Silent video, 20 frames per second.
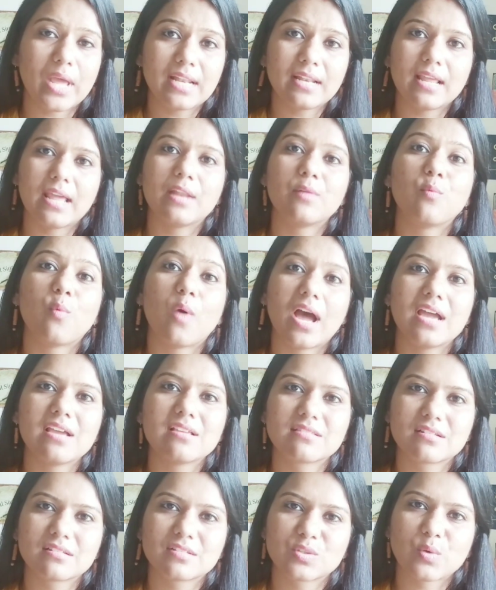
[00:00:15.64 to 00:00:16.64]
when and why
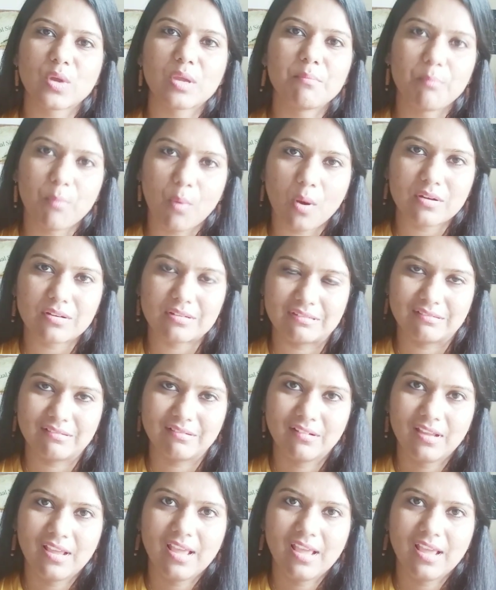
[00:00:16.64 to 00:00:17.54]
is it so important.